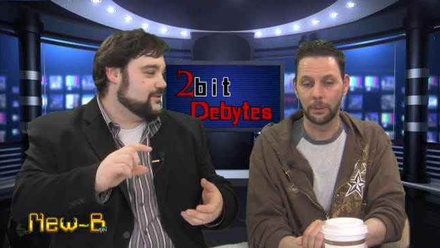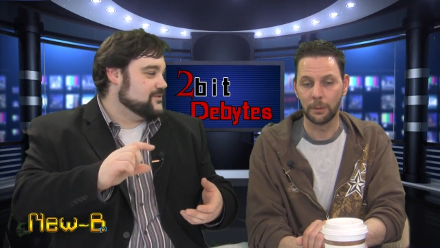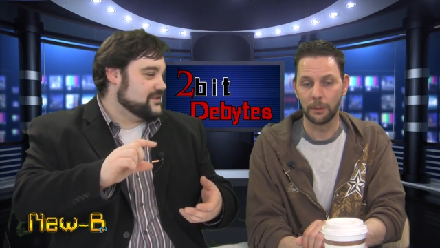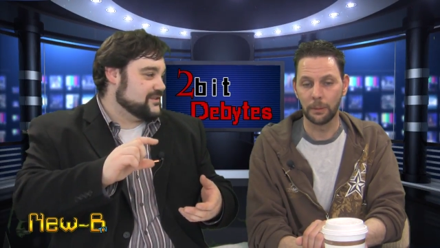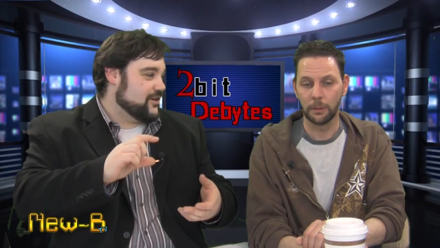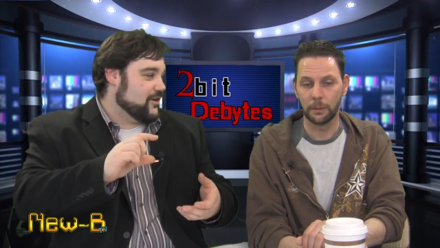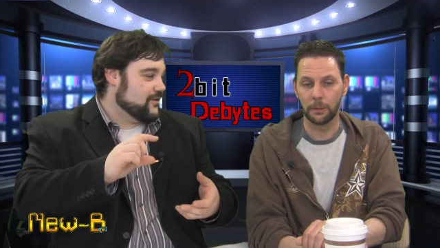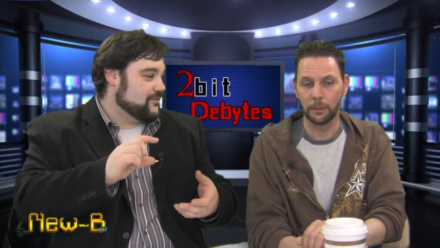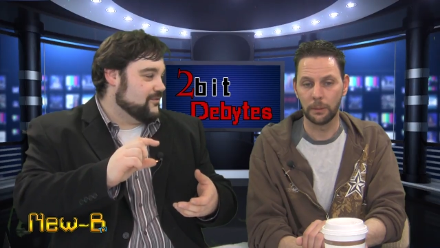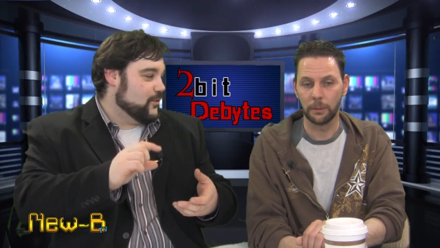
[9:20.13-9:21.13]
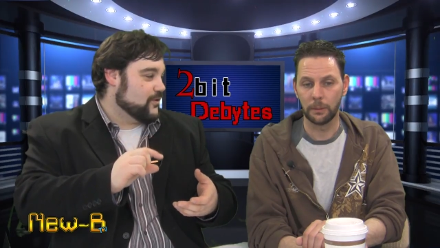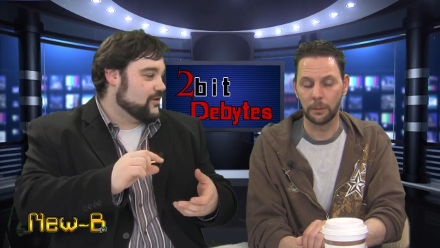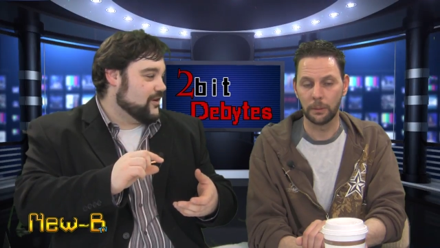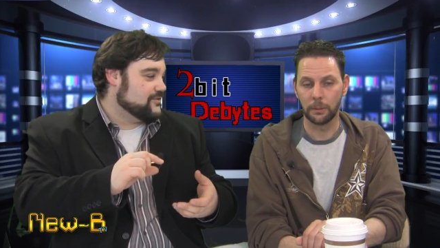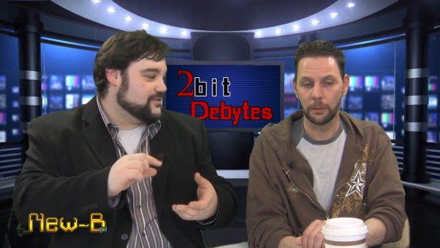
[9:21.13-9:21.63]
Speaker 1: what is it, the R four
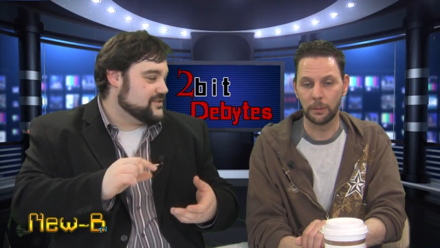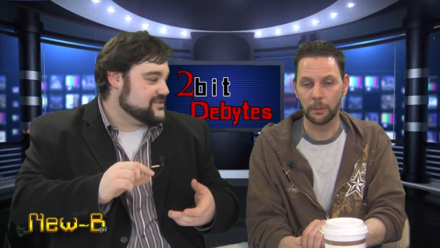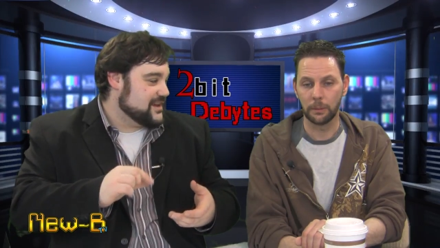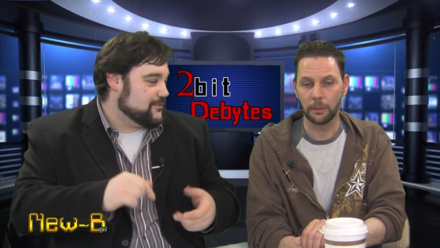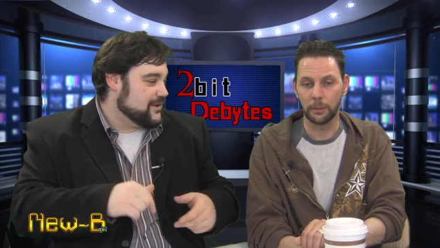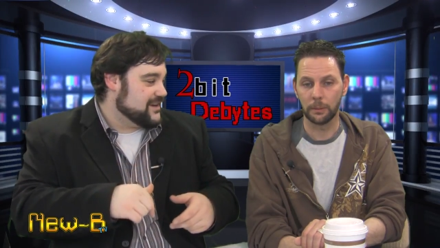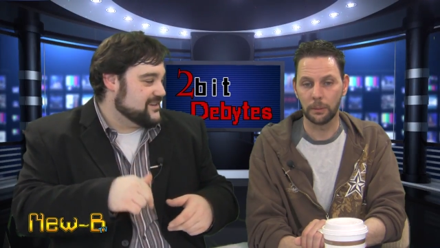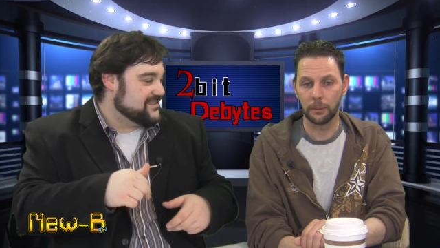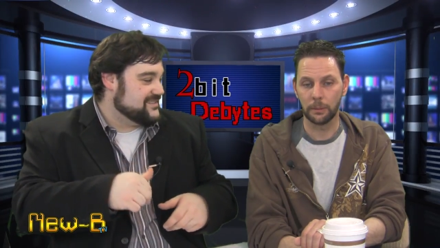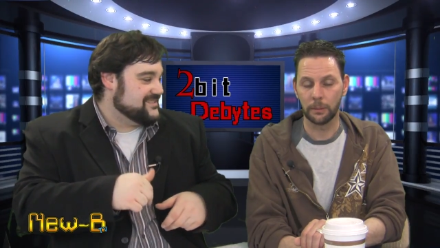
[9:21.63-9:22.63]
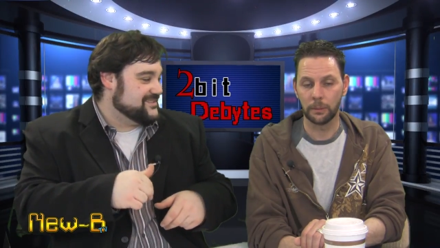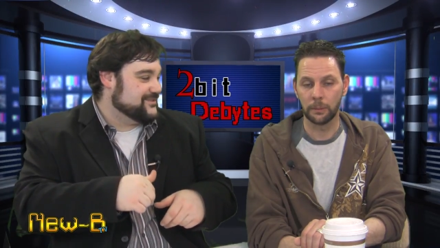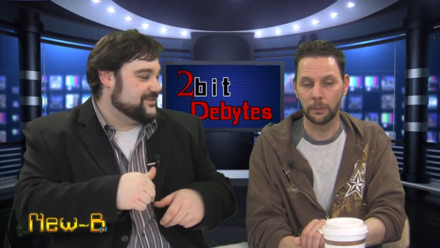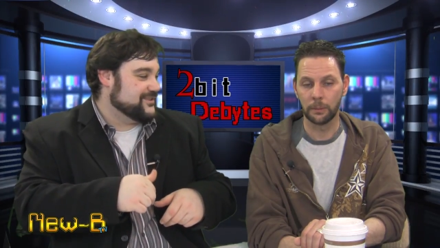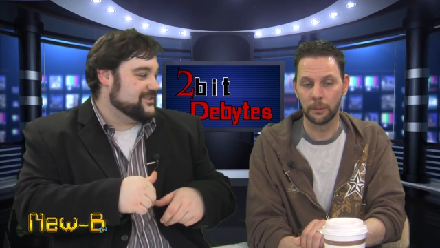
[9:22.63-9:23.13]
cartridge that went
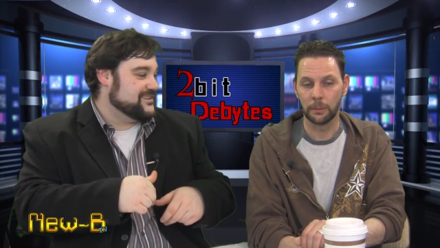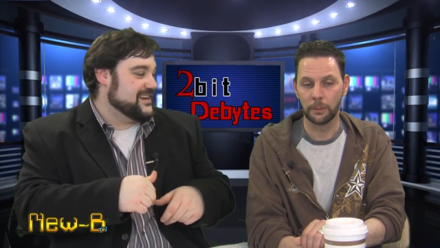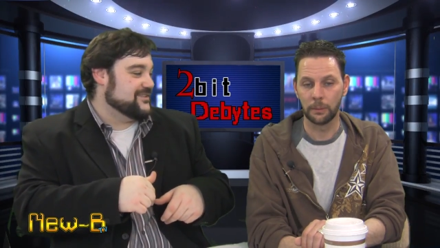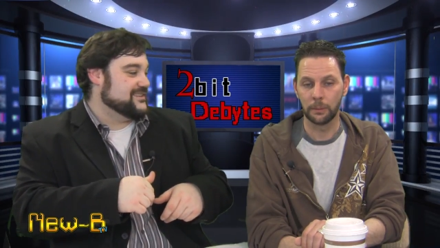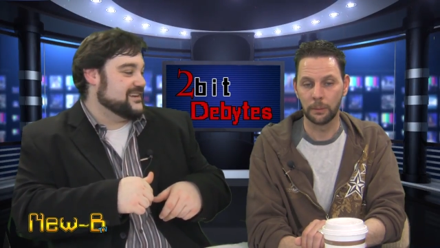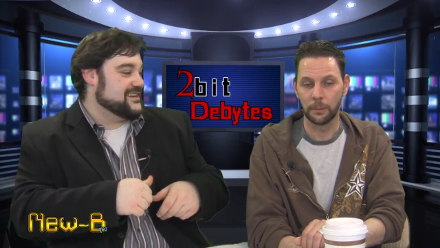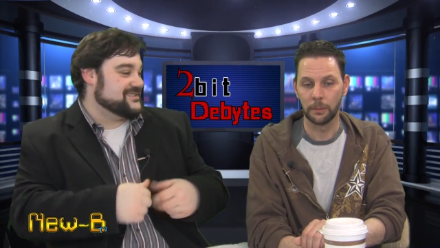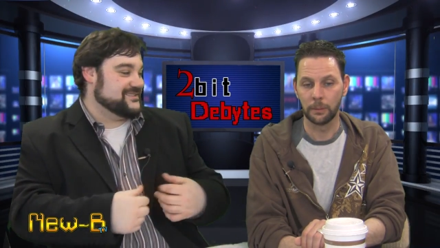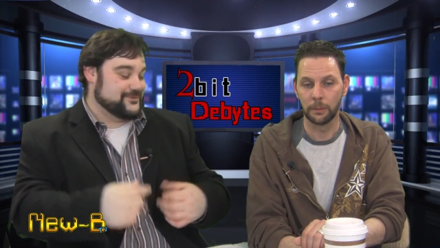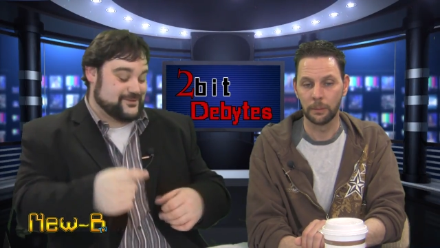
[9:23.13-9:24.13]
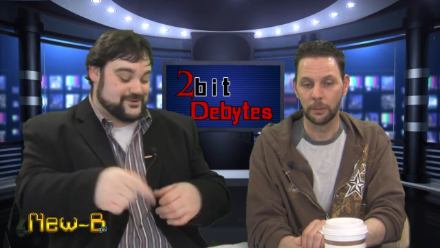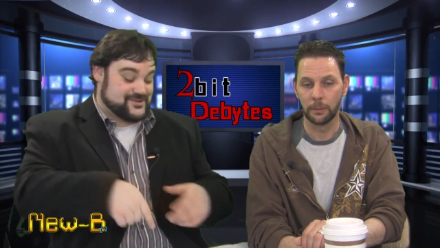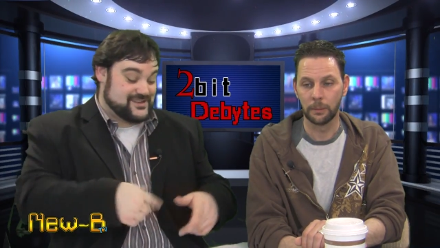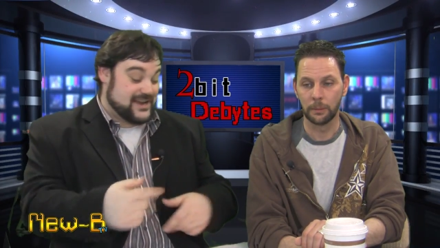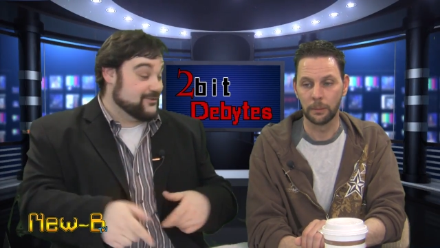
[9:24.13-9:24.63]
into your Nintendo D S, and you could
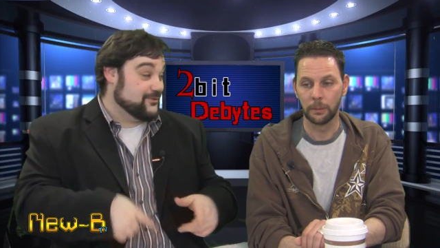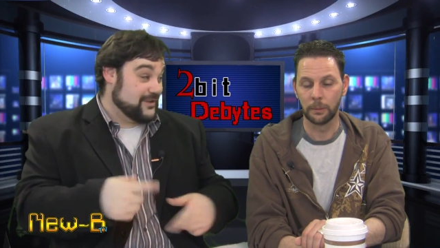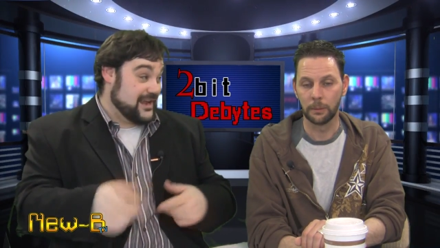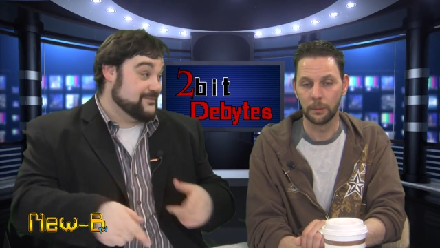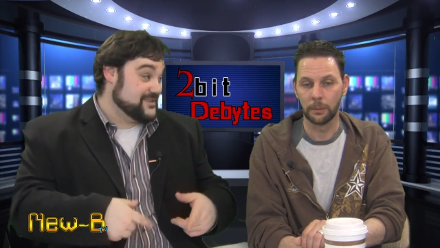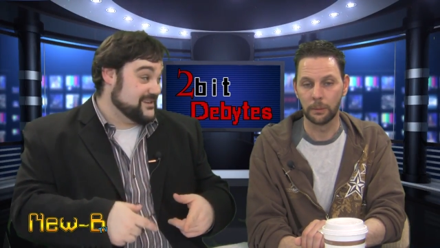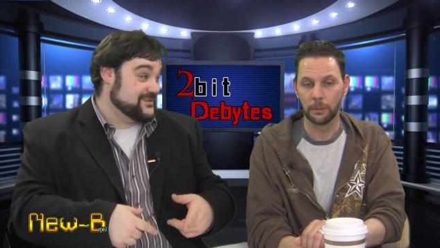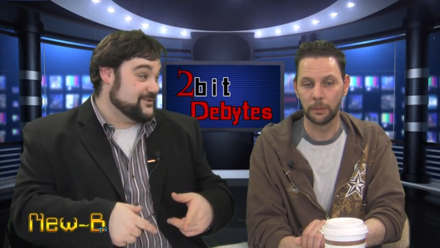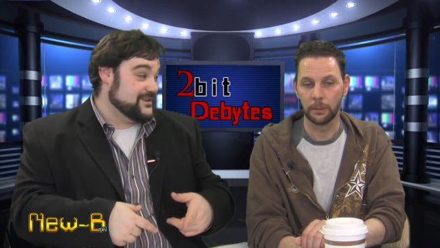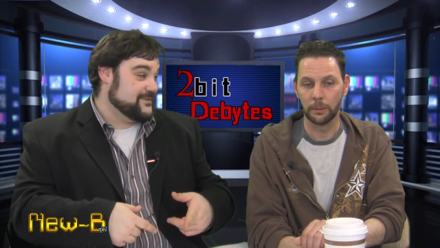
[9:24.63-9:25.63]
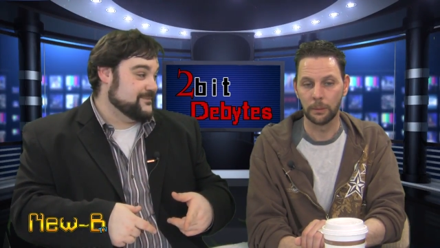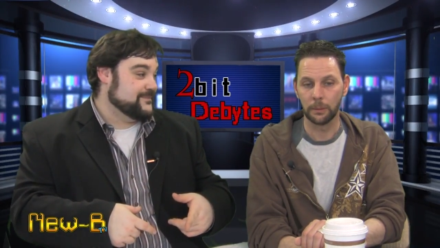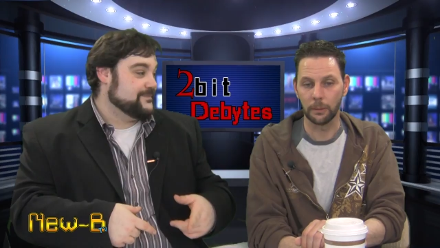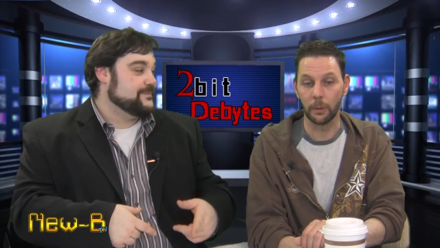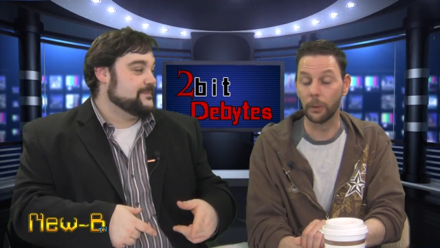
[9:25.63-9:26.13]
just download games onto it.
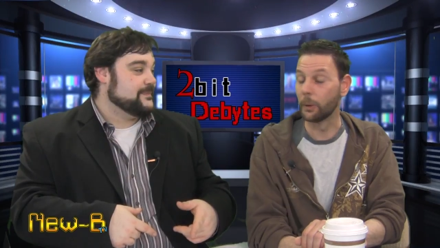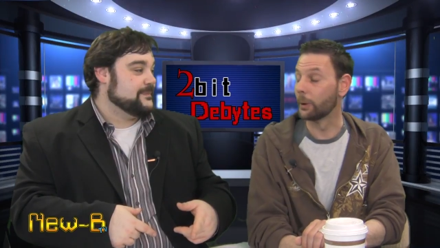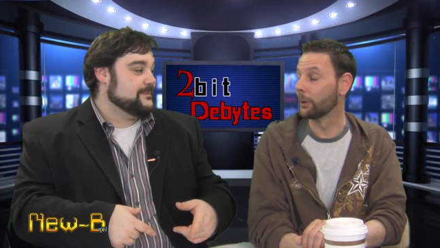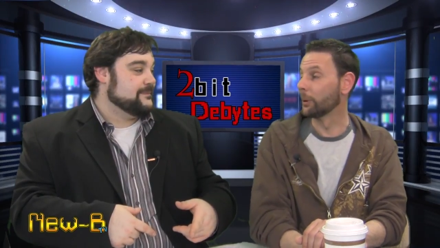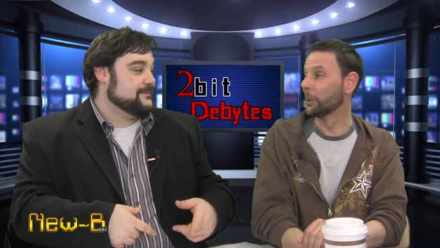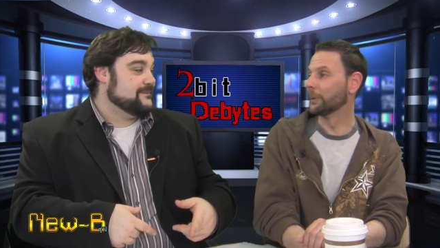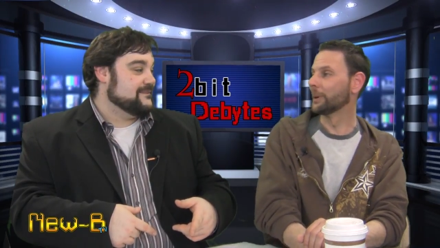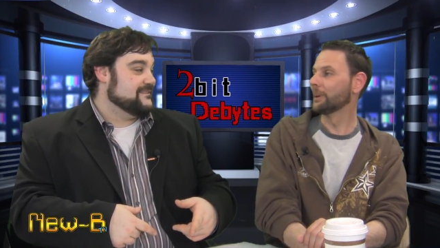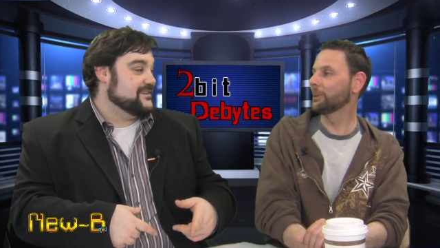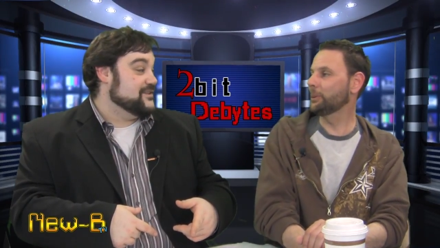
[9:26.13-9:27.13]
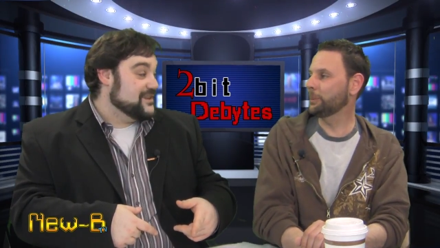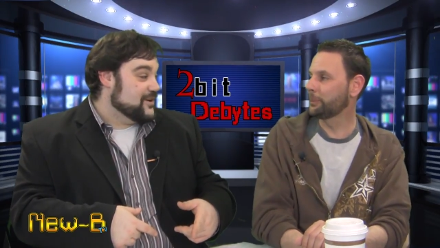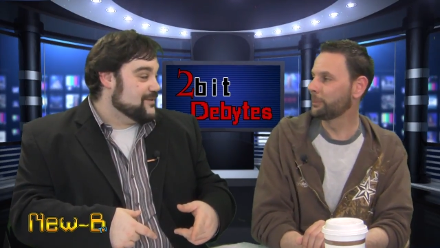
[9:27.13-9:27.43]
Speaker 2: Oh no, I didn't know about that.
Speaker 1: You didn't know